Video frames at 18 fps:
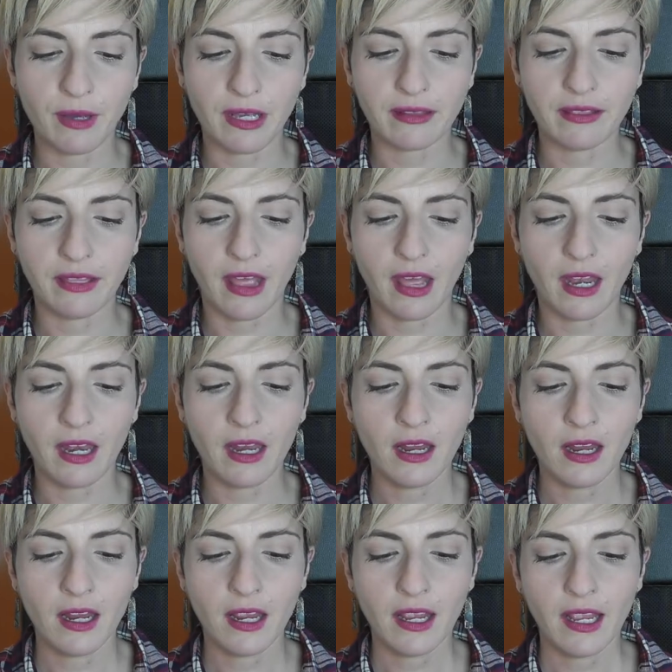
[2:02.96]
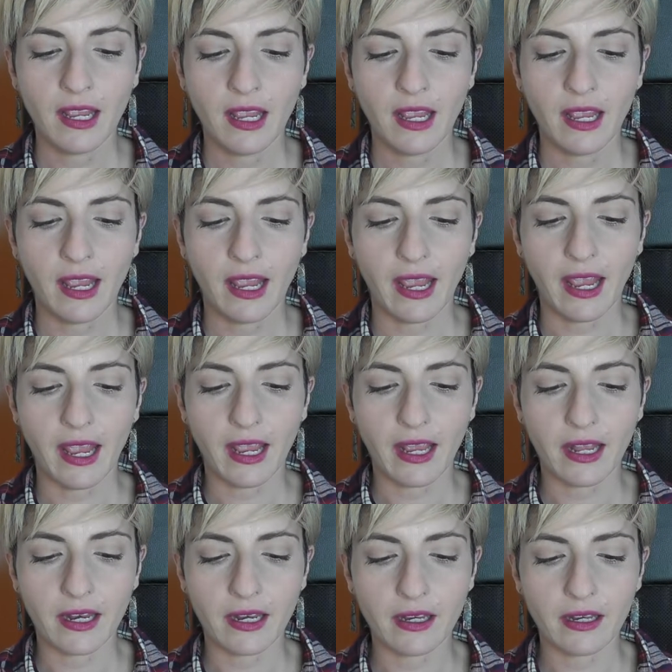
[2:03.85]
back then,
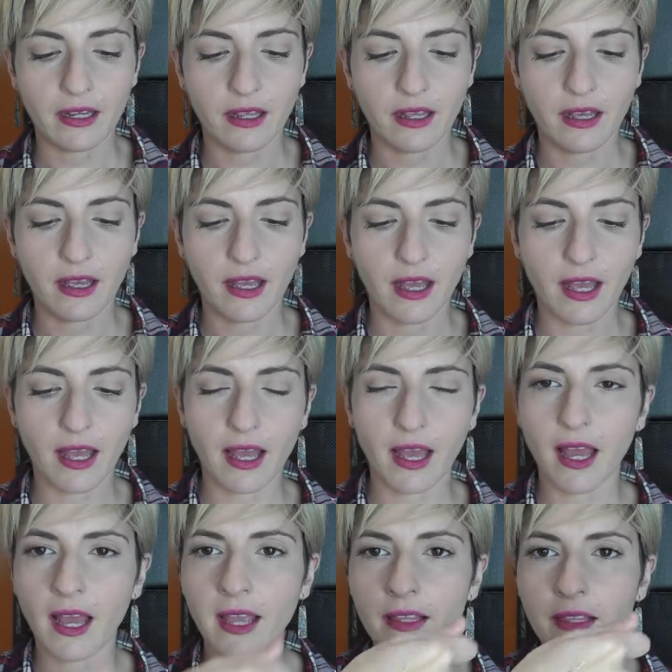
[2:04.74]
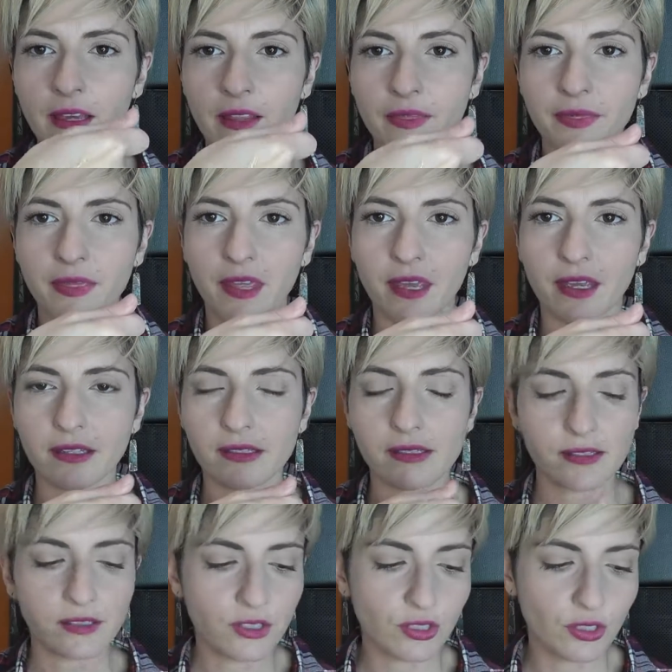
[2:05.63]
and I got
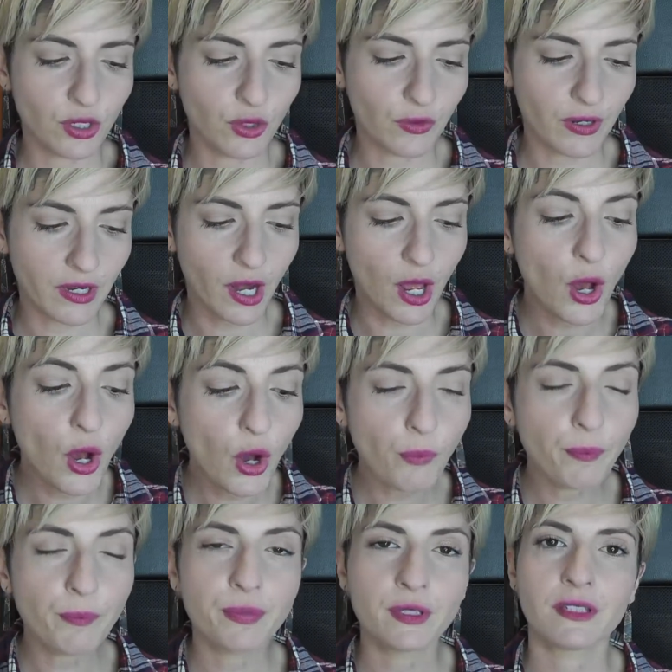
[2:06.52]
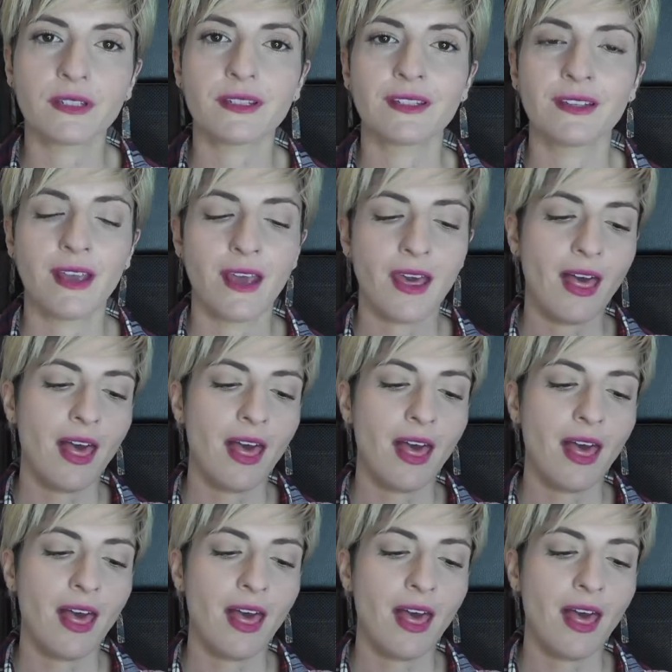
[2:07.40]
this, you know, in hopes